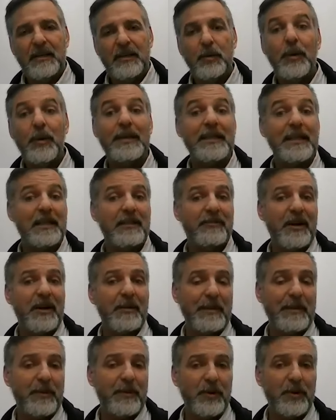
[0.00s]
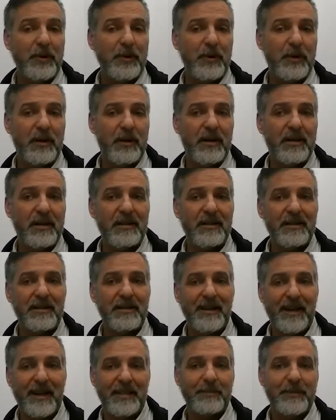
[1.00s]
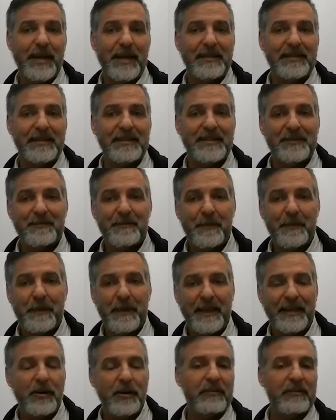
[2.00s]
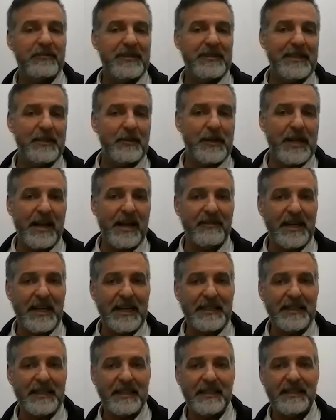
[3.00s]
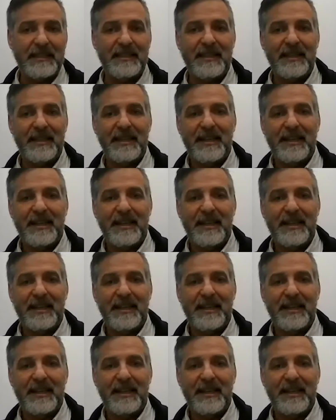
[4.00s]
who identify people who are unbanked, and often they don't have ID.